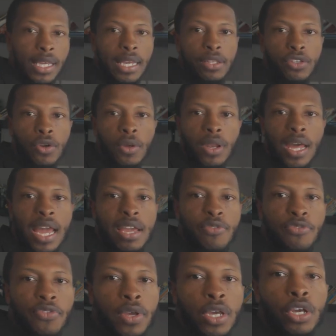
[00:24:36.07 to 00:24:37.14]
in your
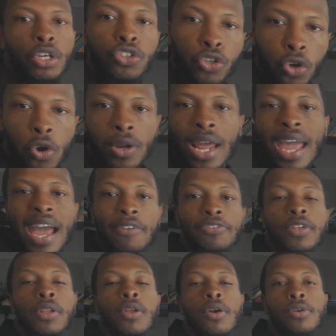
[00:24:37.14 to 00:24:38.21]
life, you're going to
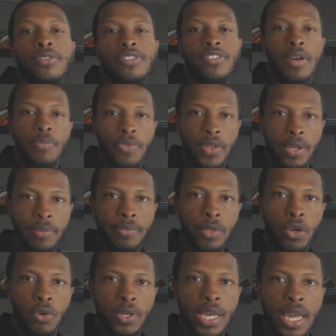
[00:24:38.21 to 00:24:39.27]
have to learn something.
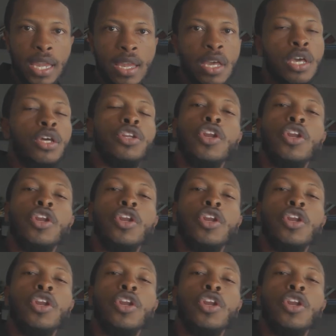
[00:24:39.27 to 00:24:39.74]
Okay?